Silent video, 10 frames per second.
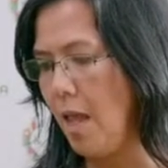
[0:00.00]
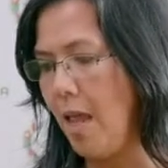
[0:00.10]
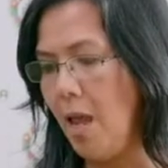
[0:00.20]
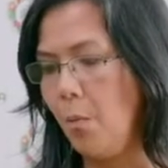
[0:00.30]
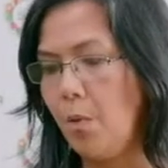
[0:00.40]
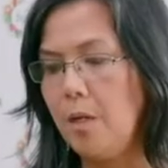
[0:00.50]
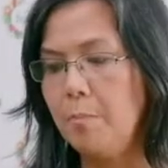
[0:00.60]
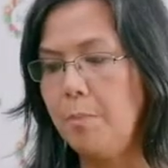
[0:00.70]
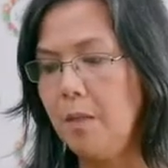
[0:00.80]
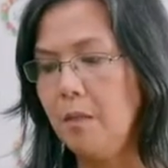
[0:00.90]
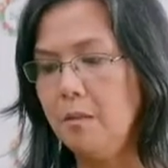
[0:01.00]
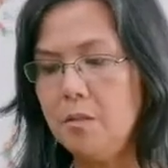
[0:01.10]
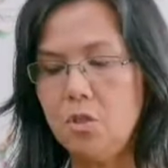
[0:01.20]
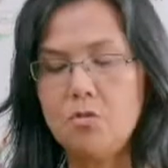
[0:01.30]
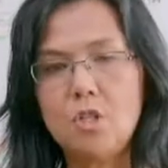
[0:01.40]
And we're going to build
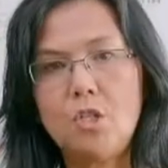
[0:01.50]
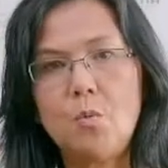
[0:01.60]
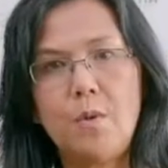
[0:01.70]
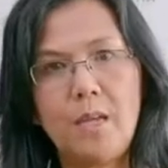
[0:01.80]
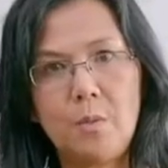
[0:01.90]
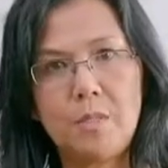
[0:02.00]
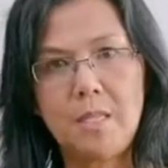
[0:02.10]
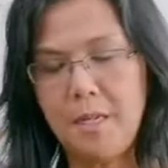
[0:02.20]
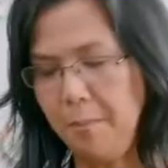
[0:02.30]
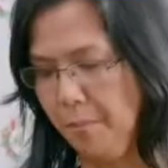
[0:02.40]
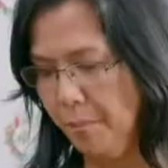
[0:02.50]
the structure with equisetum.